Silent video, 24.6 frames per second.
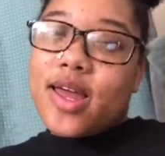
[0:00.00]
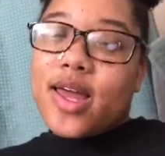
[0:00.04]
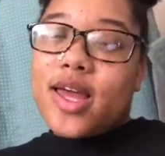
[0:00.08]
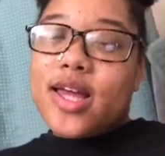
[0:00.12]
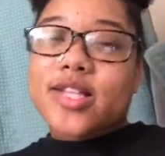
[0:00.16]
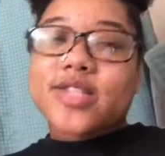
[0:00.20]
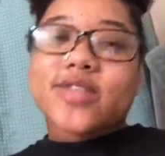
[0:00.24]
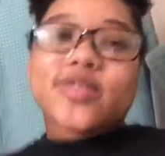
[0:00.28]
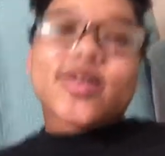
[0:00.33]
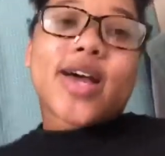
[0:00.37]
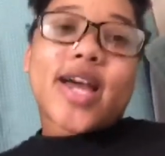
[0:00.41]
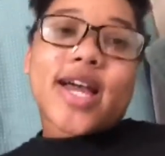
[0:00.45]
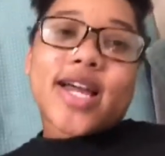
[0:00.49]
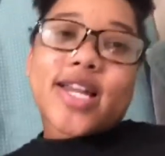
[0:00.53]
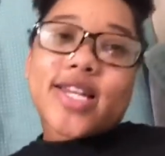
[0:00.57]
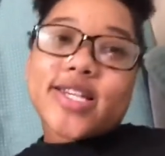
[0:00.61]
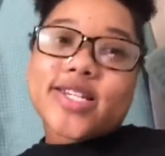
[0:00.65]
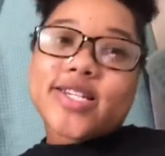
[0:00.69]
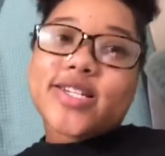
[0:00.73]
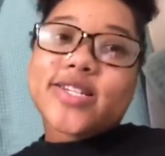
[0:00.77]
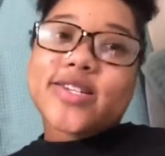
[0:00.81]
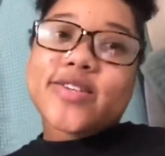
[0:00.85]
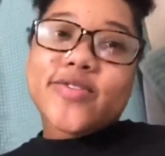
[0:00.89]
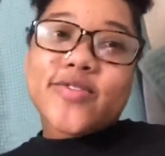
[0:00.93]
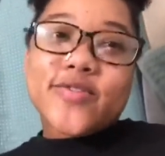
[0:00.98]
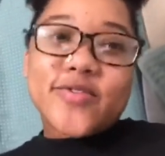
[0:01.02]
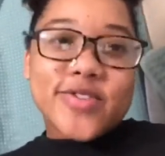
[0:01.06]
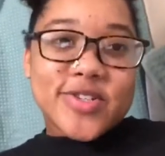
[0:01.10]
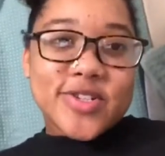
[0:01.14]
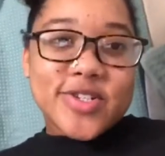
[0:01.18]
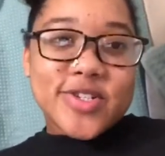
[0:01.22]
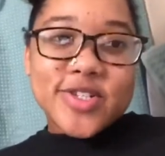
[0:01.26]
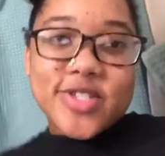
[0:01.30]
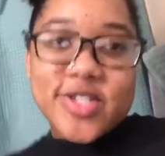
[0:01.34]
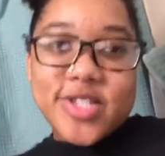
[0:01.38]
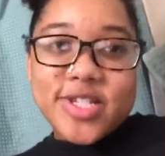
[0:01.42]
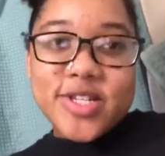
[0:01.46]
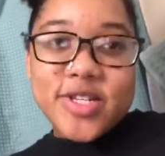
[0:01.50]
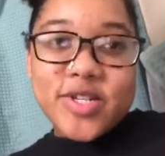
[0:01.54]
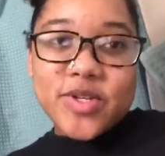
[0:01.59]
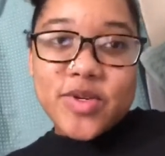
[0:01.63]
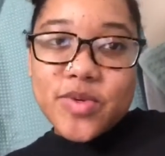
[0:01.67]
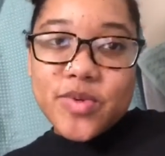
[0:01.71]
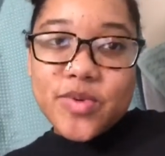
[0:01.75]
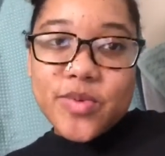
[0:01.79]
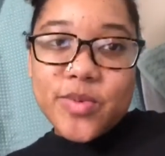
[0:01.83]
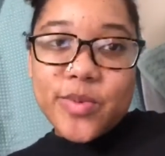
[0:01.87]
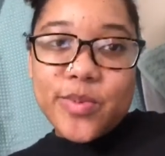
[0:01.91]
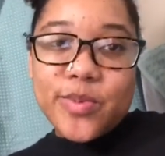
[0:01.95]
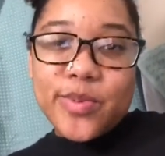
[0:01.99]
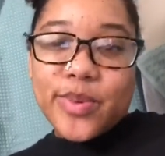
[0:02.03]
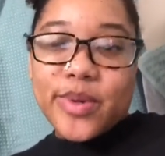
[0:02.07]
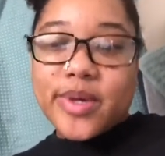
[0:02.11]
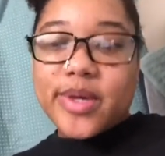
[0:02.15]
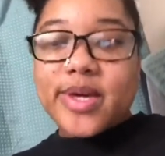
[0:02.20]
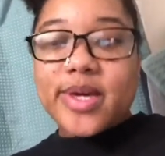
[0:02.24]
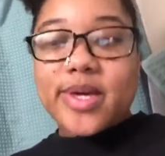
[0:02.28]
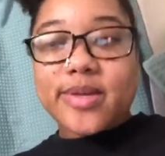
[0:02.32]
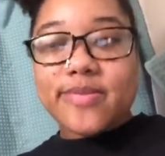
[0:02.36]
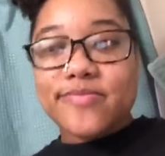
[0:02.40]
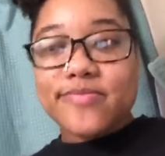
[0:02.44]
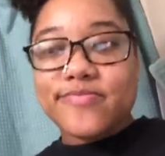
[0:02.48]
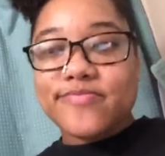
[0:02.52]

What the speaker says: so I actually officially knew, but